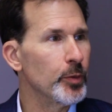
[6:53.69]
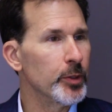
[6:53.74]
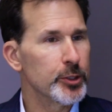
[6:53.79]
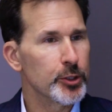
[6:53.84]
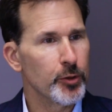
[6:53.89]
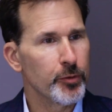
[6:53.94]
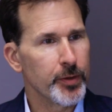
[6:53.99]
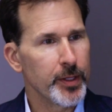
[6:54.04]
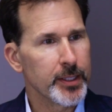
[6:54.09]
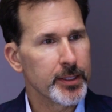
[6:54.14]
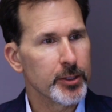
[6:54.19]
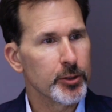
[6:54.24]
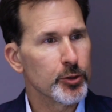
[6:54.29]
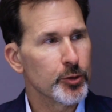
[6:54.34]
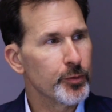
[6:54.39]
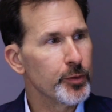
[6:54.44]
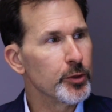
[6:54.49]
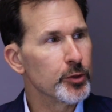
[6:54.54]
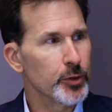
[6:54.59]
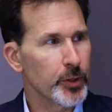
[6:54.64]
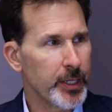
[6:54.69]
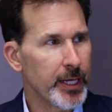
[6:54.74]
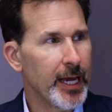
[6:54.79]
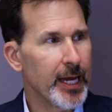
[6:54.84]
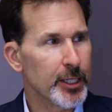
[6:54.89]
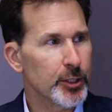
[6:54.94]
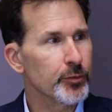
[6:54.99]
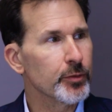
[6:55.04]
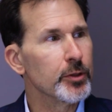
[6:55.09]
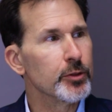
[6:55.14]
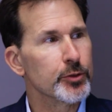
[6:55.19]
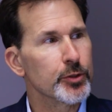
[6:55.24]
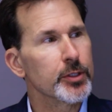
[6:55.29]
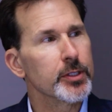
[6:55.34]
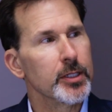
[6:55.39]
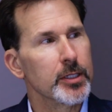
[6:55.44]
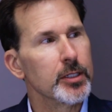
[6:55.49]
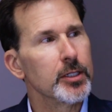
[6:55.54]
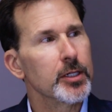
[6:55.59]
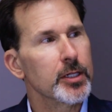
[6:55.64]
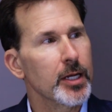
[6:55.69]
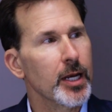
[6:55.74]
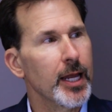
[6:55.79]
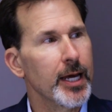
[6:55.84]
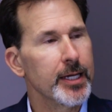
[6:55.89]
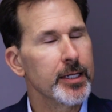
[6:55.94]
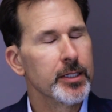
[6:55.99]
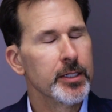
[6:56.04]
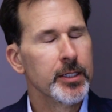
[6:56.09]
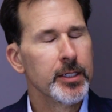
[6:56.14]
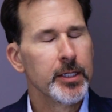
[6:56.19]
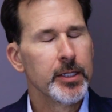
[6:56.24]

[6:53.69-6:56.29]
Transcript: what you think those future cash flows are going to look like.